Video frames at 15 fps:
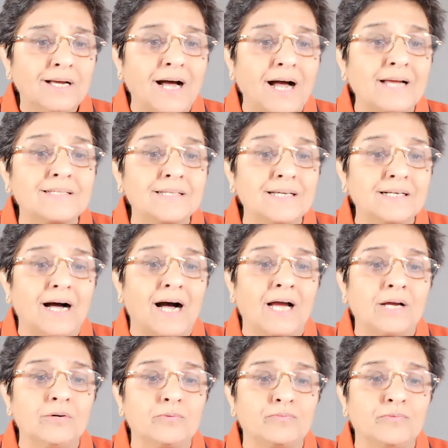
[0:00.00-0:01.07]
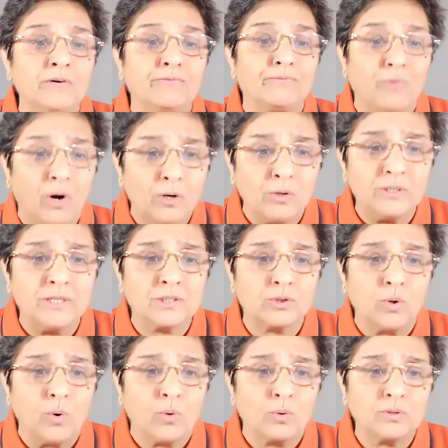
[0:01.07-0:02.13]
I said, I will follow this
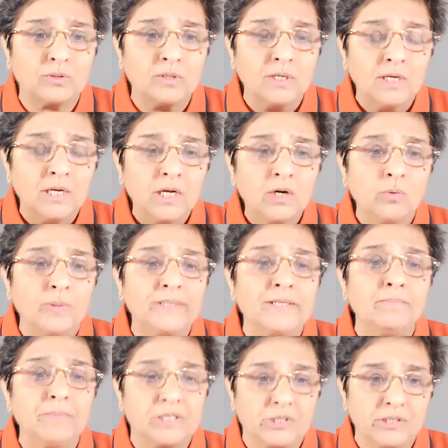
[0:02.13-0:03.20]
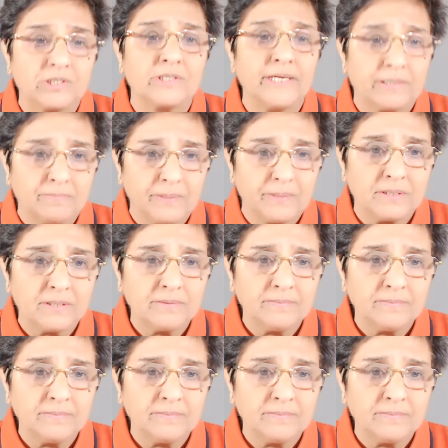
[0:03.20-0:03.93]
oath with a mission statement.